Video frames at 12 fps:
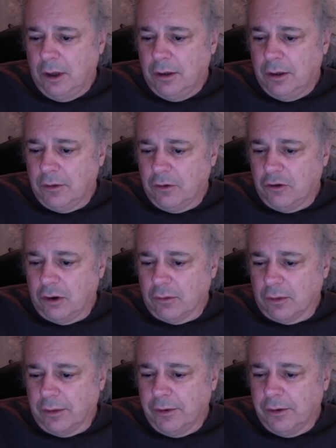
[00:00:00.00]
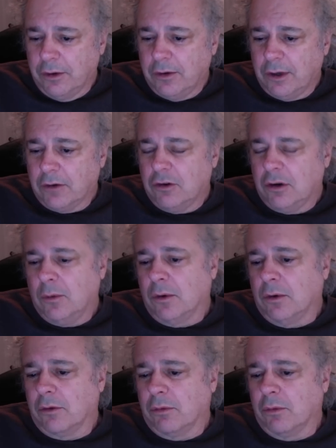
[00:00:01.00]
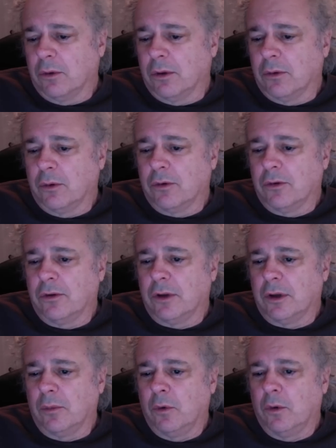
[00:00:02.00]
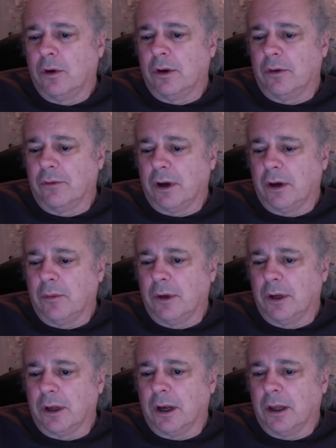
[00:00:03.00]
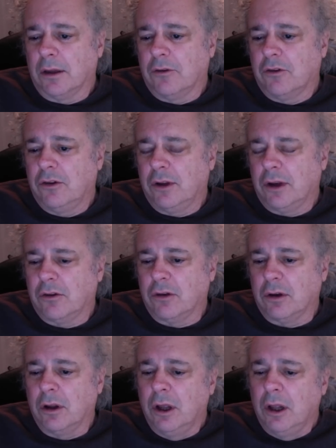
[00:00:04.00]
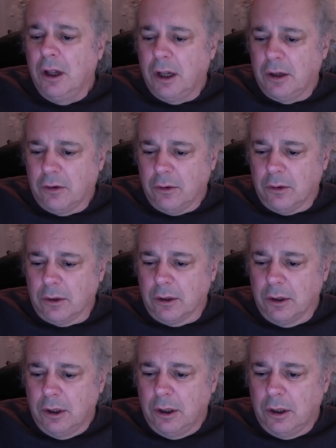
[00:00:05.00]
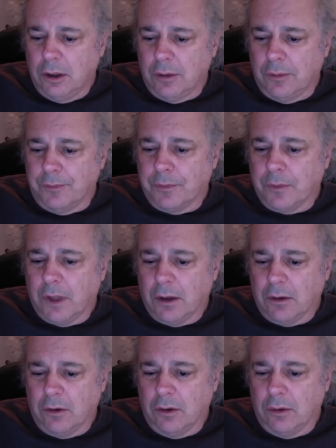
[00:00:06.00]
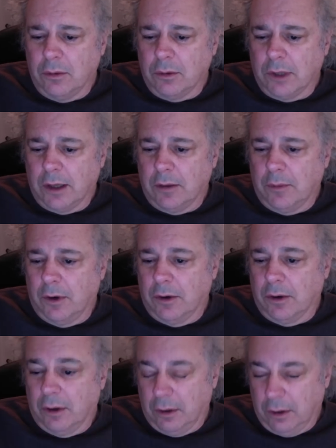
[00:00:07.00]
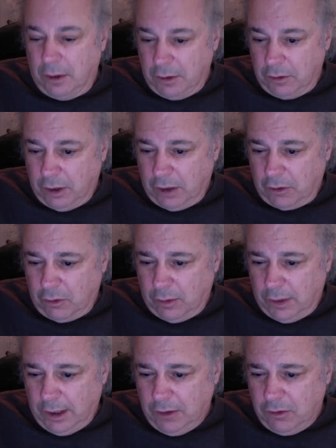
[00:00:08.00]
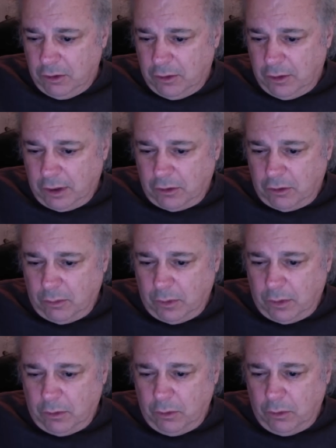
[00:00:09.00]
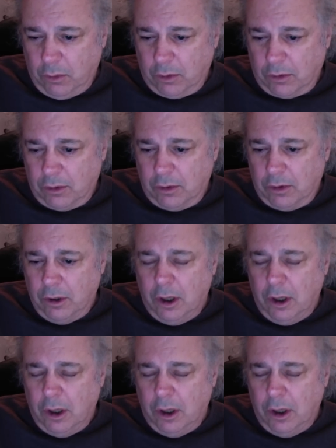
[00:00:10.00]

There's a general theory section. I won't go through all the courses anymore. An environment and ecology section, and so on, down to Latin America, international relations section with 2 courses.